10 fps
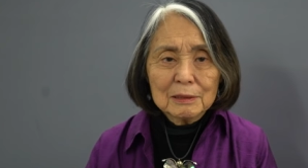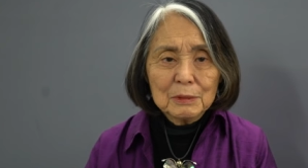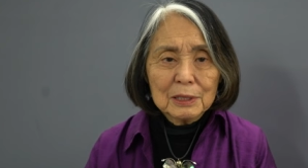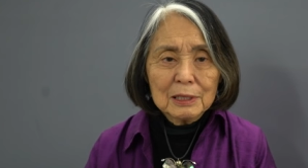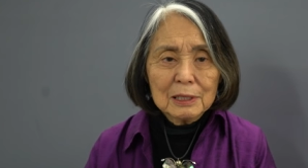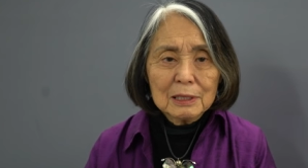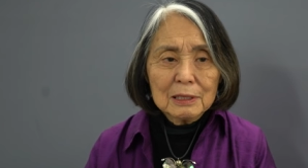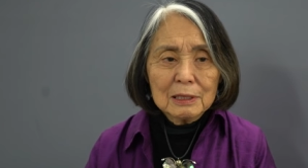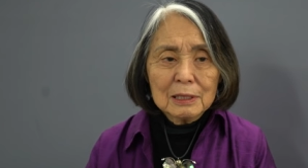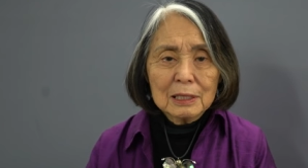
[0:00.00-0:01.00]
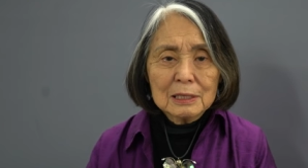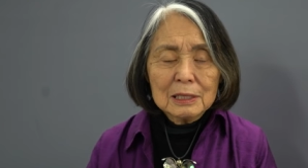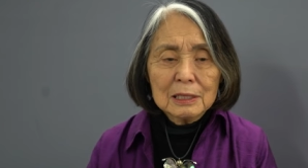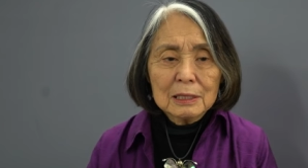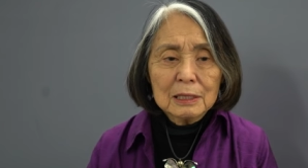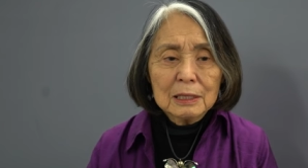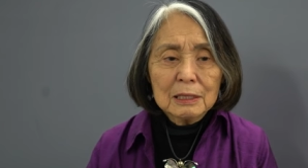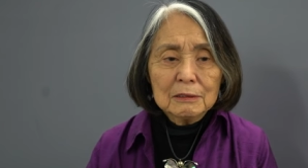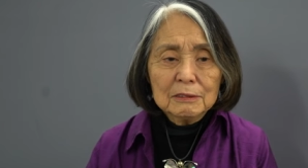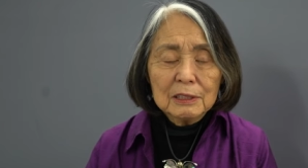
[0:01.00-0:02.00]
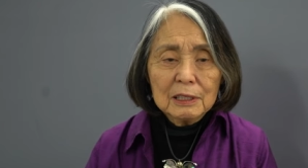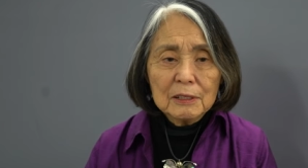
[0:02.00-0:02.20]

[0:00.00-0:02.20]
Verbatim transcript: I mean, the, the idea of,